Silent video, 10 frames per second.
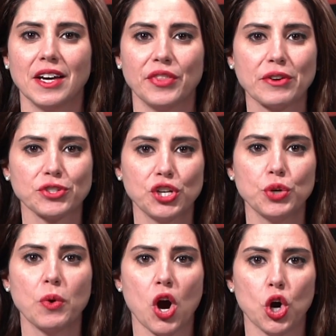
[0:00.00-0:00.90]
There's a
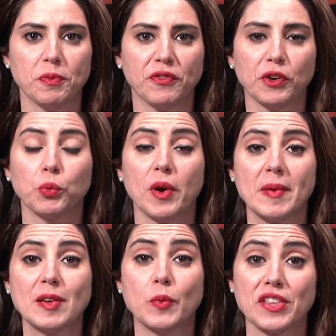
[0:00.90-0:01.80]
new hope for
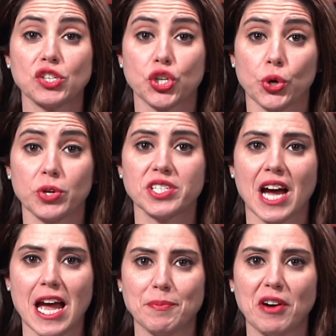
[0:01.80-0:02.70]
women with a certain
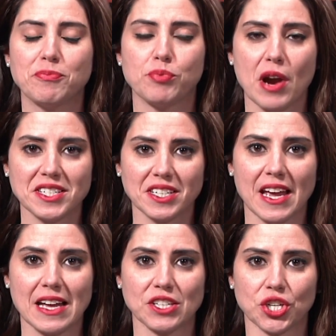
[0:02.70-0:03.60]
type of breast
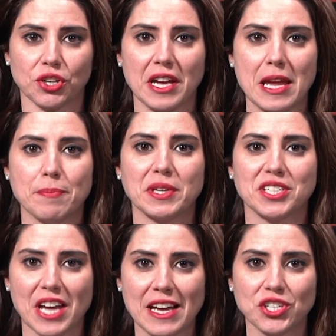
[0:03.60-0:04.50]
cancer, a
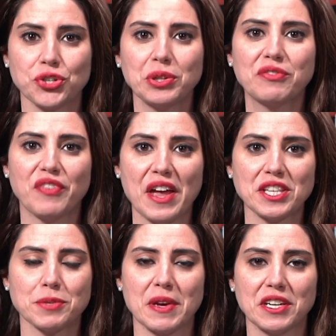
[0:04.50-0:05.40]
potential
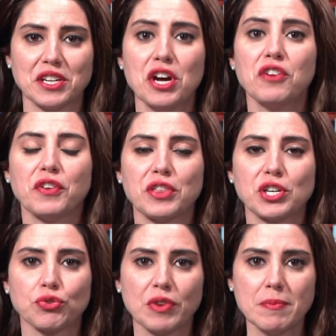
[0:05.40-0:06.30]
advancement for the
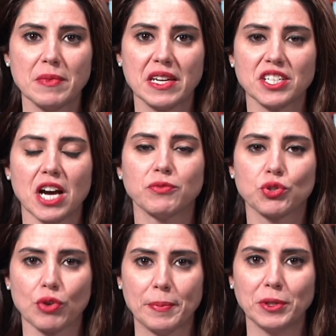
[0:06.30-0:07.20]
treatment of
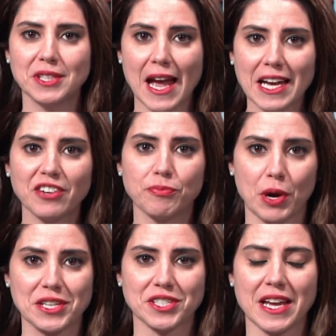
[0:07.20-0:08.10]
triple negative
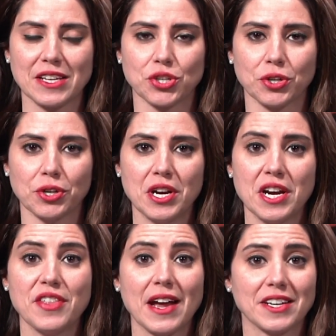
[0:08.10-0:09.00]
breast cancer
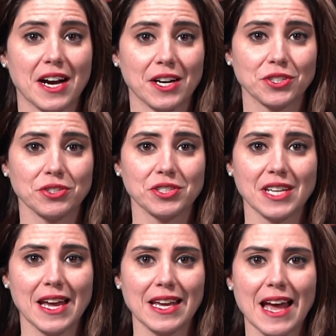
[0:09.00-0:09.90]
that doctors
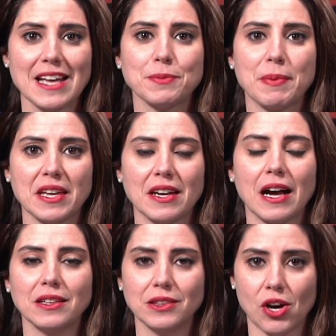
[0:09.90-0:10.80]
say has been
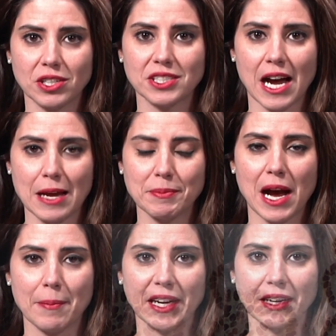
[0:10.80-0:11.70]
a long time
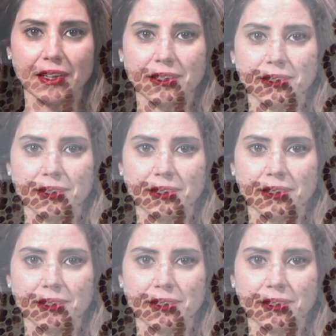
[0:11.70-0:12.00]
coming.